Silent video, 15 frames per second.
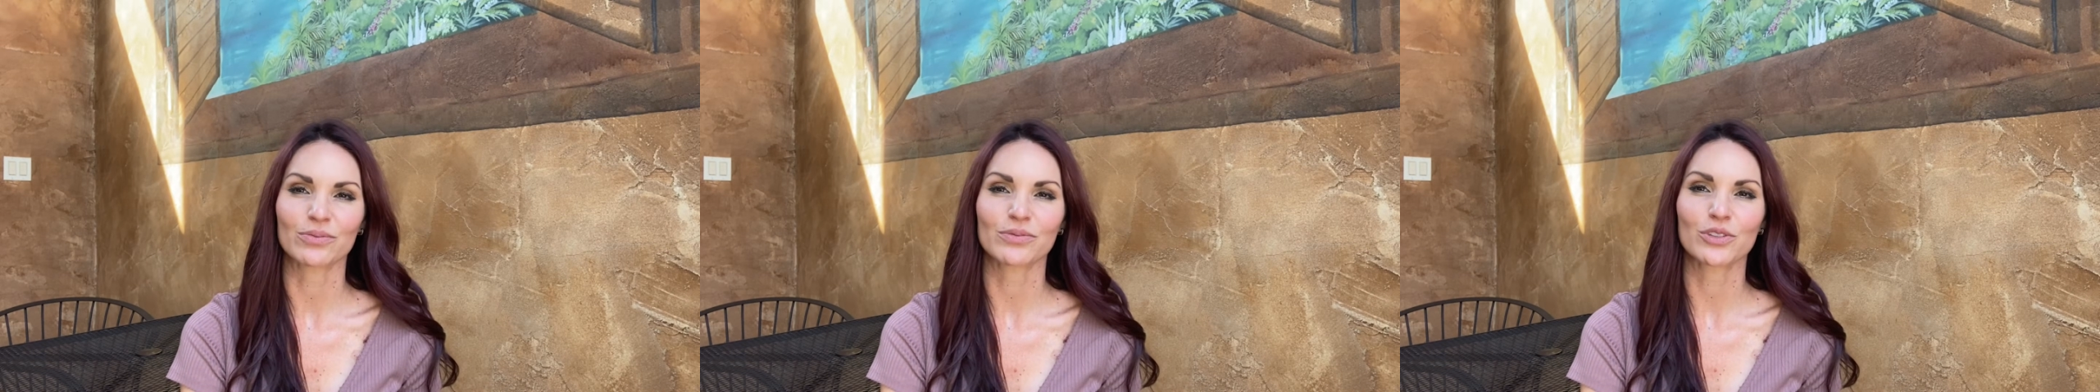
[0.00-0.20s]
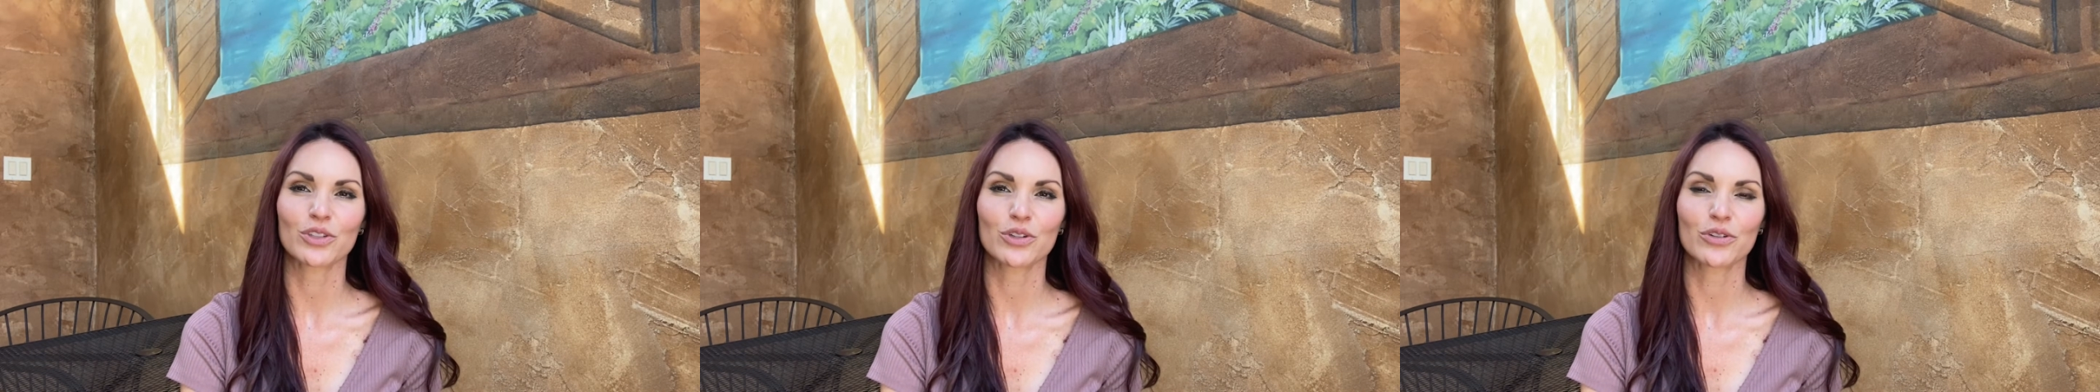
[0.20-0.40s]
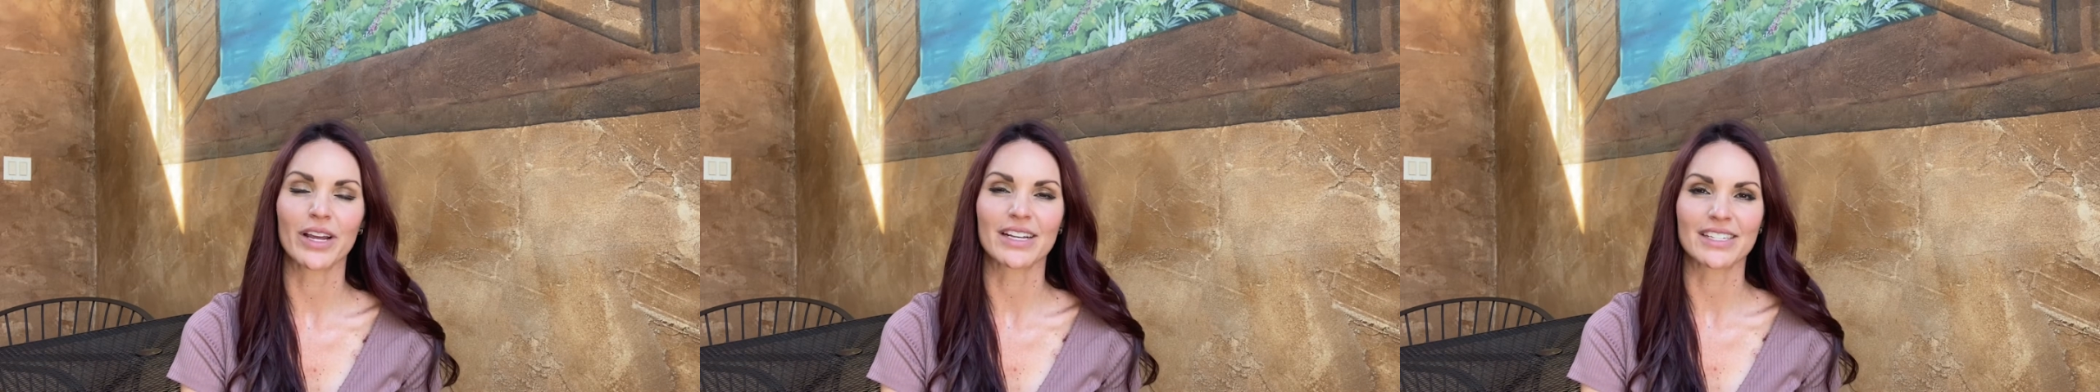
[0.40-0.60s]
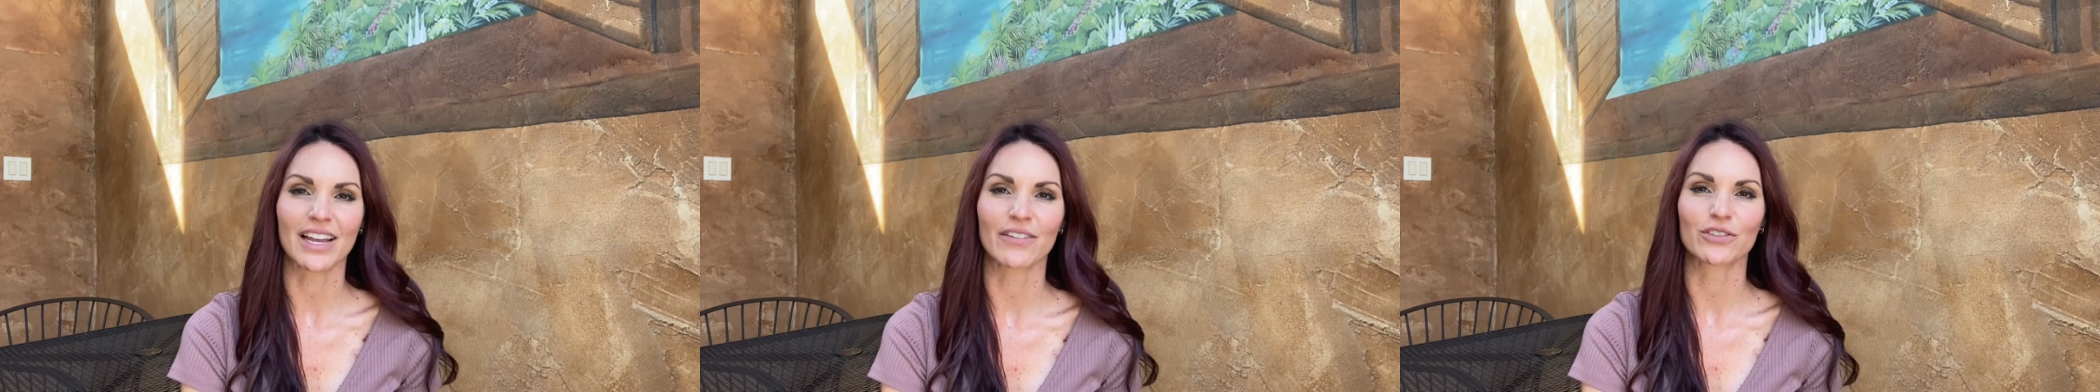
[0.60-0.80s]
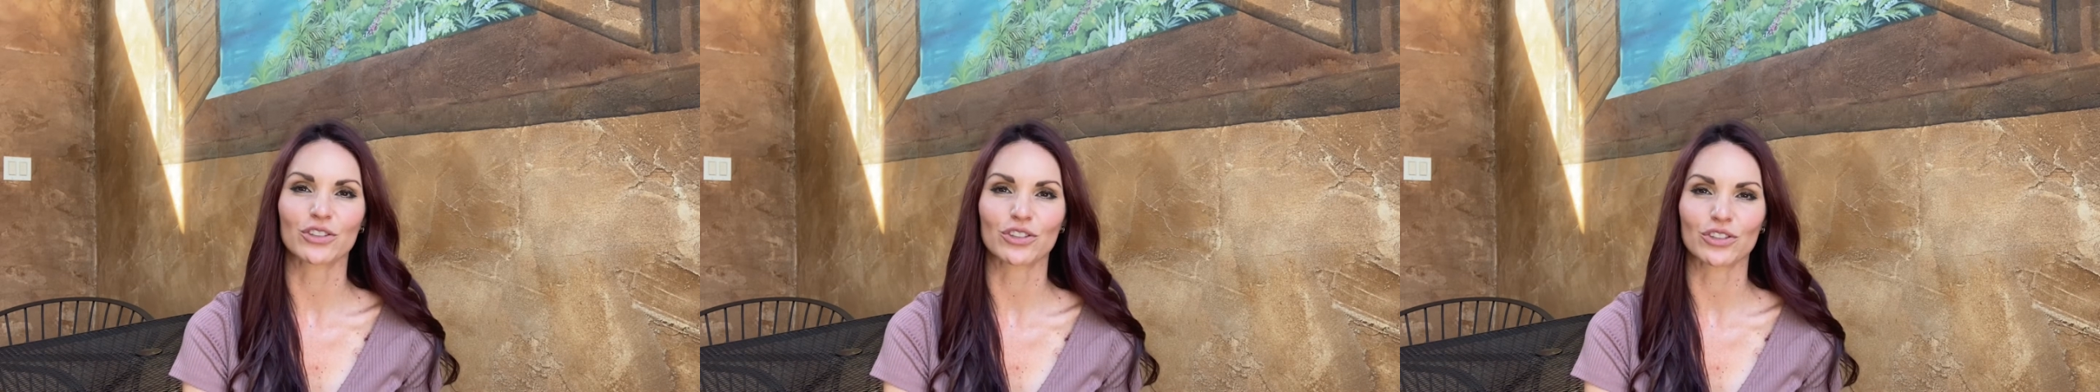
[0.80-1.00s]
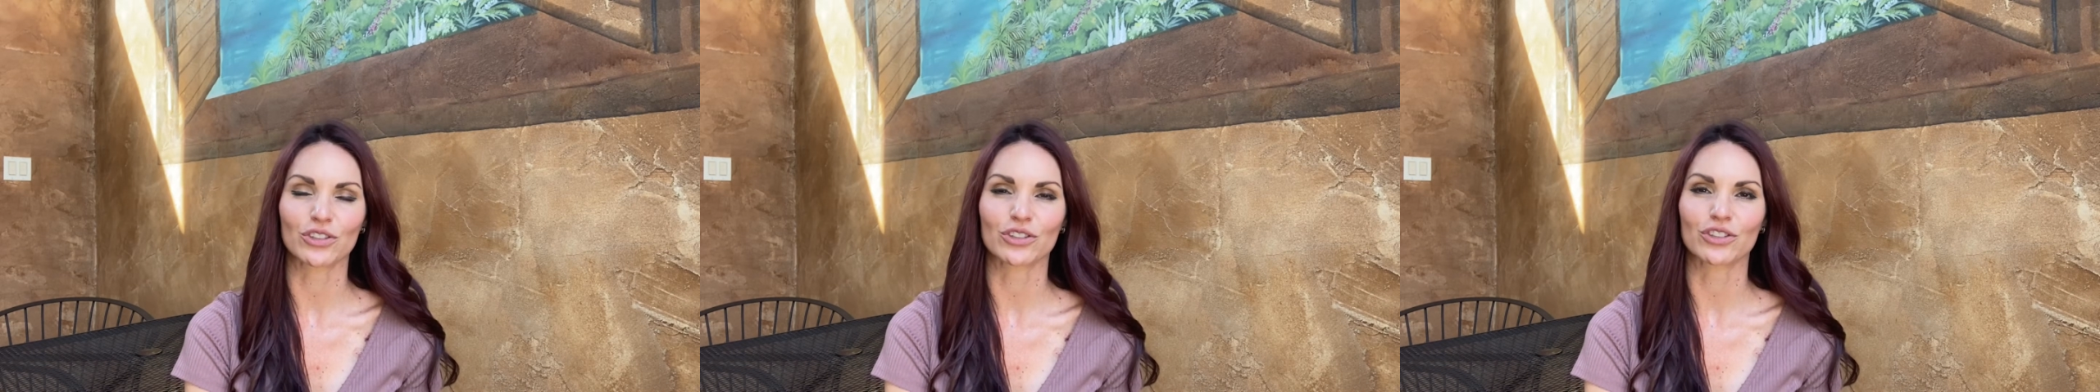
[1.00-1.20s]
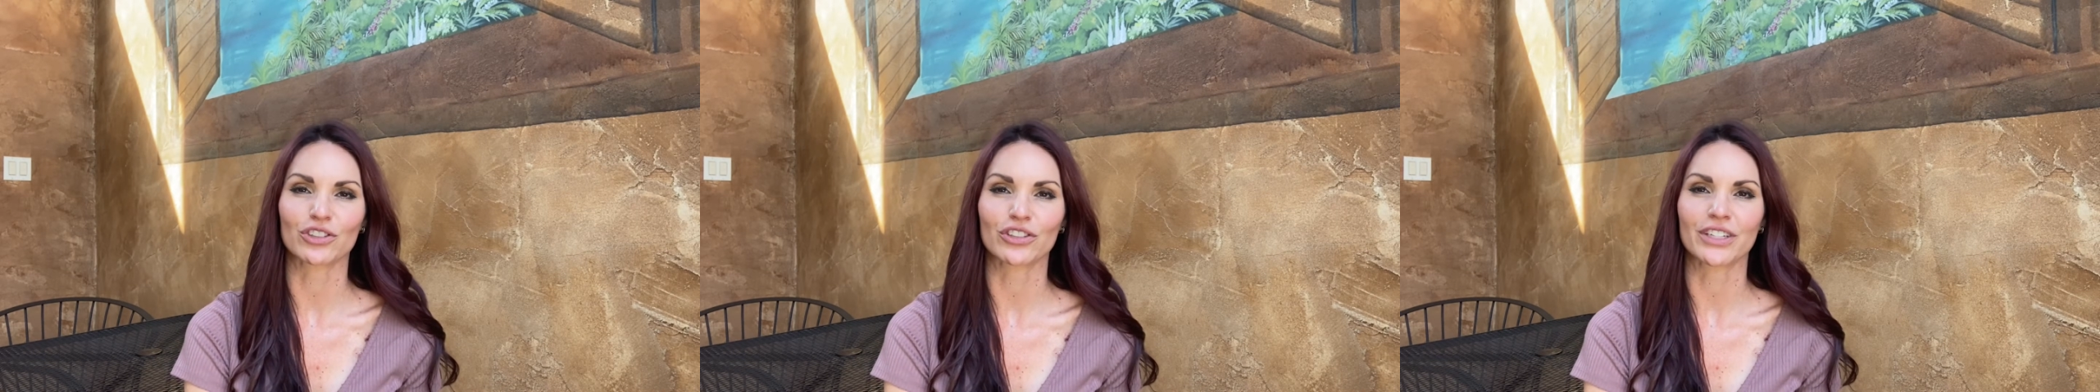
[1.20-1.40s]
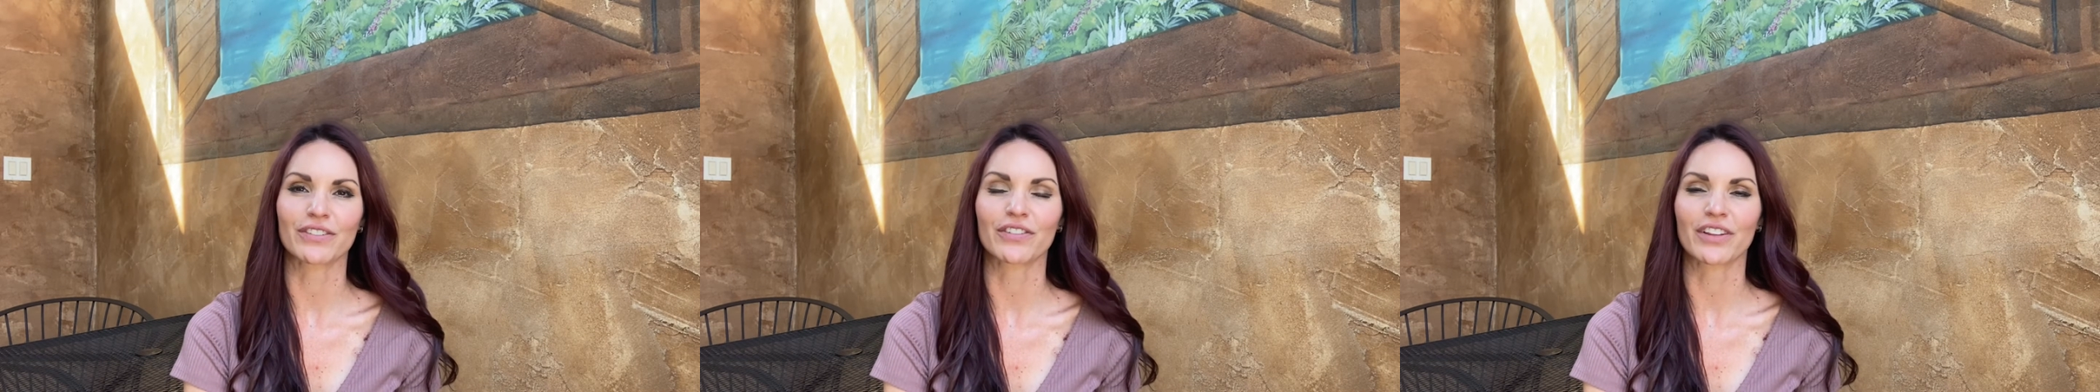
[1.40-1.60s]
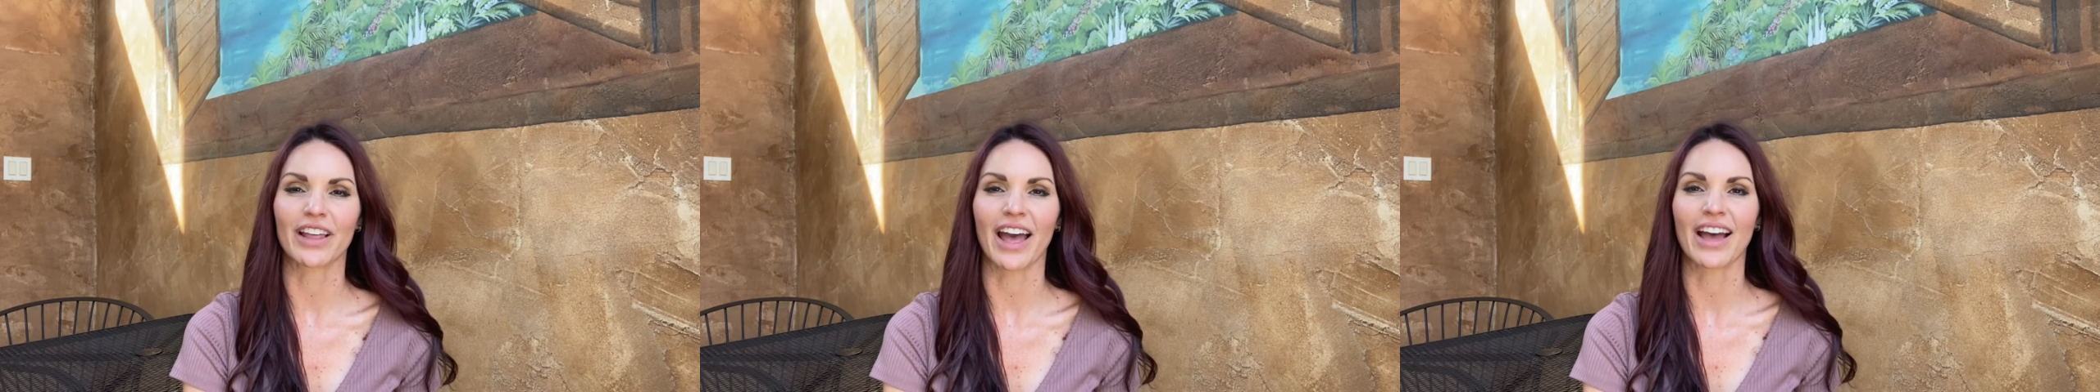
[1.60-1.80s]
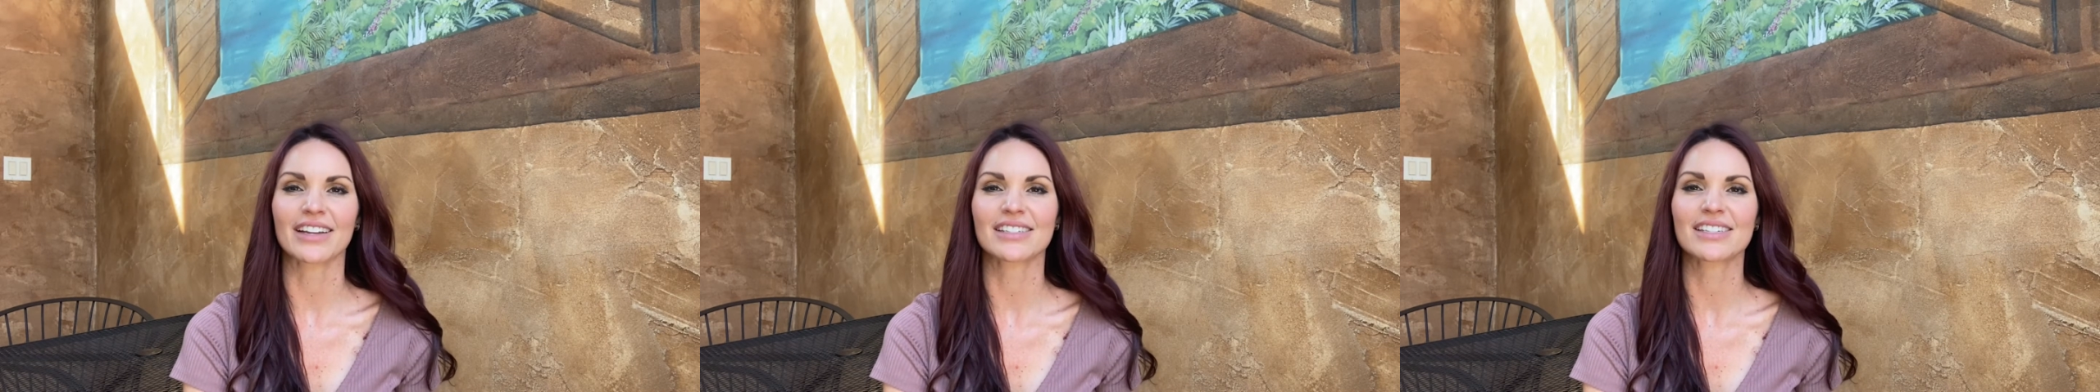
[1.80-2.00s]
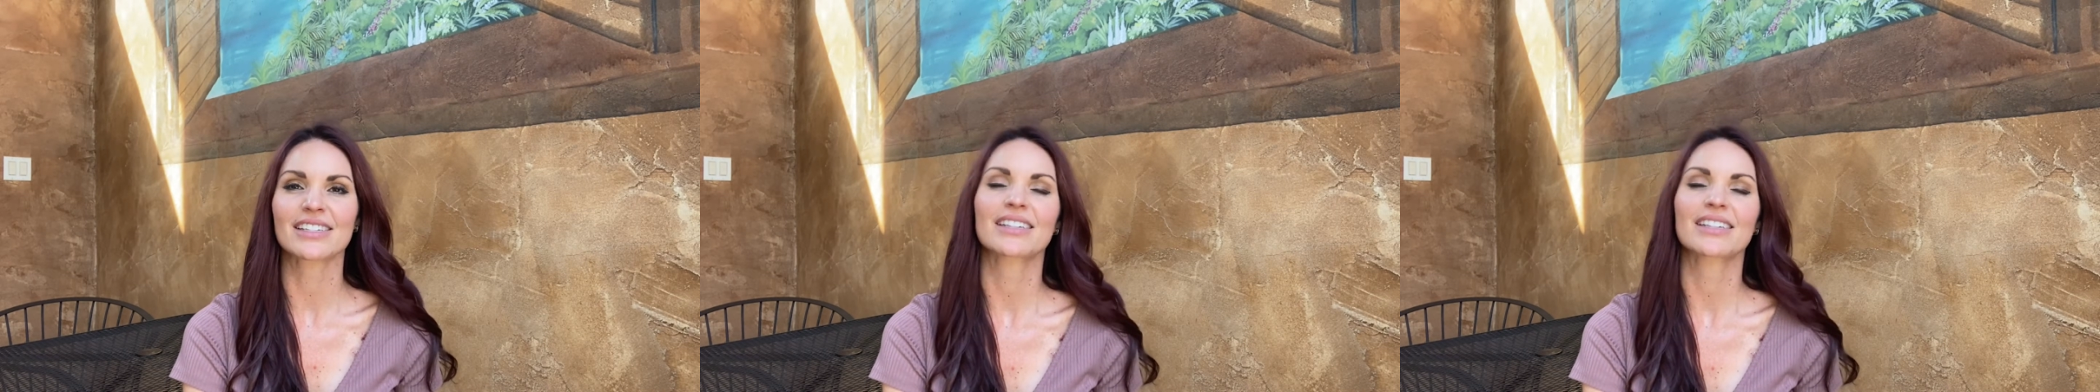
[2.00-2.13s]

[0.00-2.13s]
2 days after surgery for that.